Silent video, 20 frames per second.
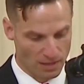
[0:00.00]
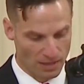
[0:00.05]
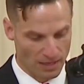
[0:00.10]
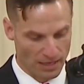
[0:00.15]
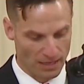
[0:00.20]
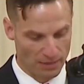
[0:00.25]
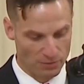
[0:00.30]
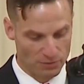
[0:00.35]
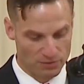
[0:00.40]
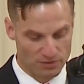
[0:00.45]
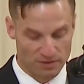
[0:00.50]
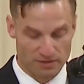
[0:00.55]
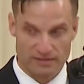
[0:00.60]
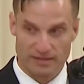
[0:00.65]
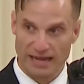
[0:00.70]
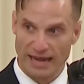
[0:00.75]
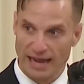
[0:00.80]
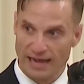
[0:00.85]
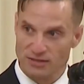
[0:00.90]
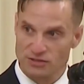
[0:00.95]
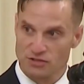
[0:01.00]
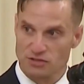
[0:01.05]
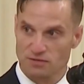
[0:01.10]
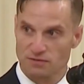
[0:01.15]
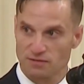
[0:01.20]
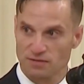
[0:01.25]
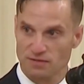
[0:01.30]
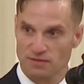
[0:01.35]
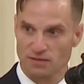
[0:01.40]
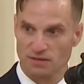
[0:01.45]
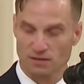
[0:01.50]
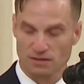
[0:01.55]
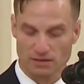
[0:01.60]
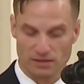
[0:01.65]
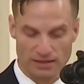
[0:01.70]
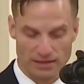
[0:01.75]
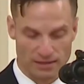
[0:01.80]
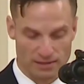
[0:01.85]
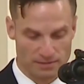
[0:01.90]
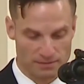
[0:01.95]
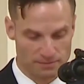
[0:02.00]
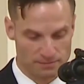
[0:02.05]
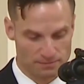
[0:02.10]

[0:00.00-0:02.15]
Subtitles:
I was detached physically,